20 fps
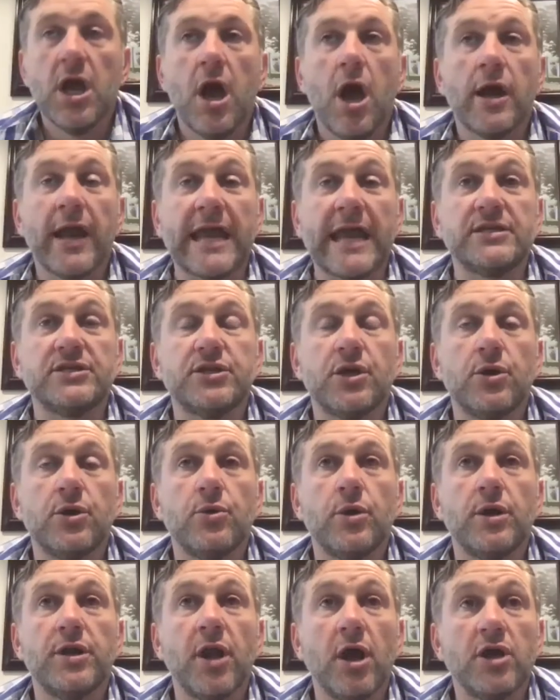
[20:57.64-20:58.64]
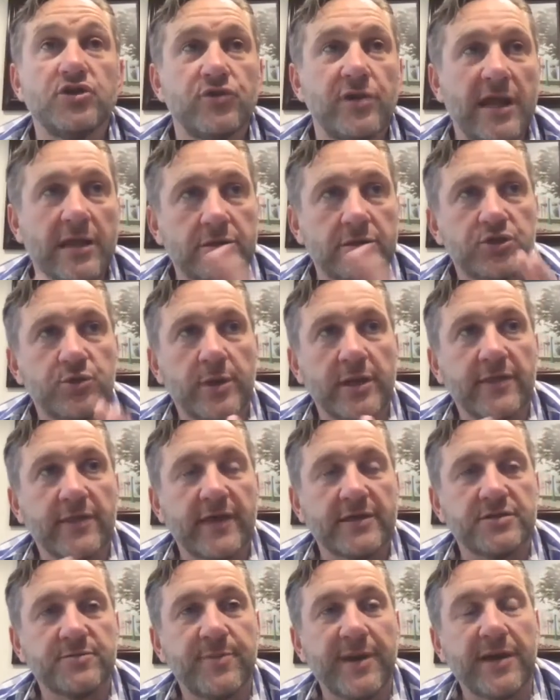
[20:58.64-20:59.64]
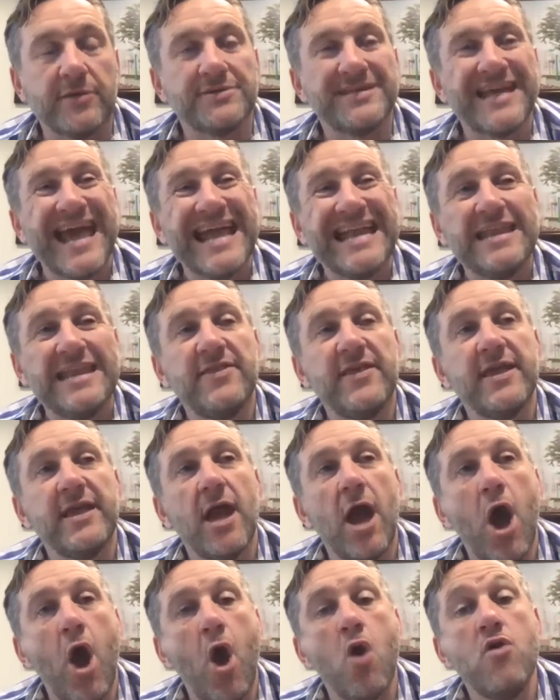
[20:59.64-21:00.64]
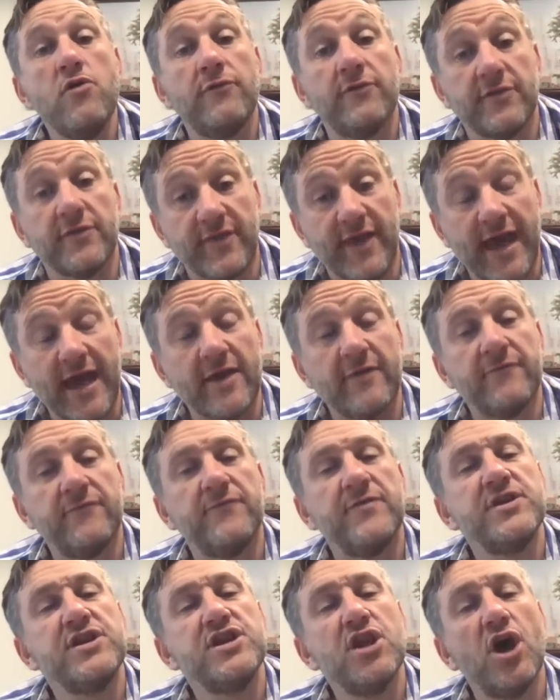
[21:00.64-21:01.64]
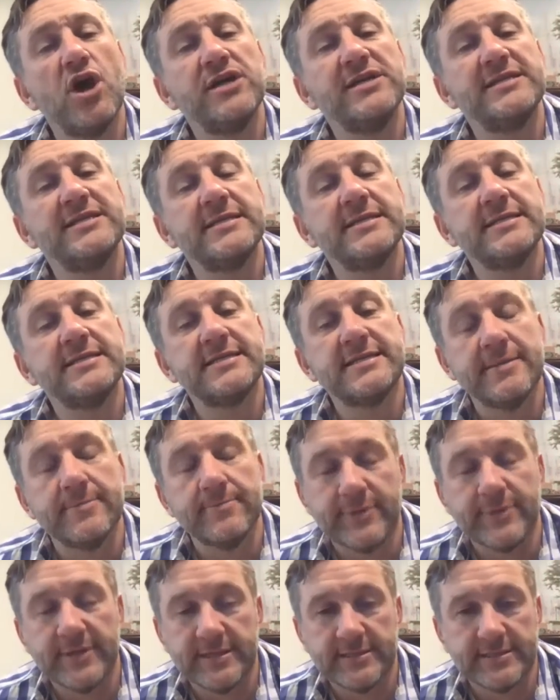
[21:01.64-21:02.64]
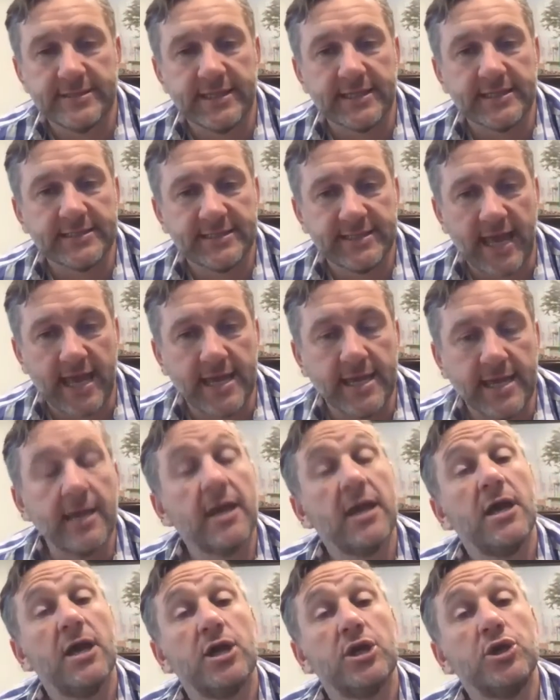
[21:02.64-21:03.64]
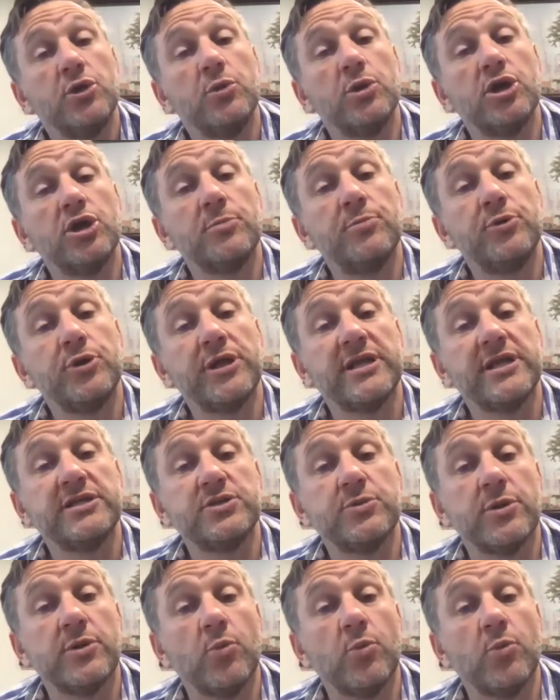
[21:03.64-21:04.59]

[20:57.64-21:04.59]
Okay, so an ISA allowance £20,000. Anything over that, for nice and simplistic sake, you can put into what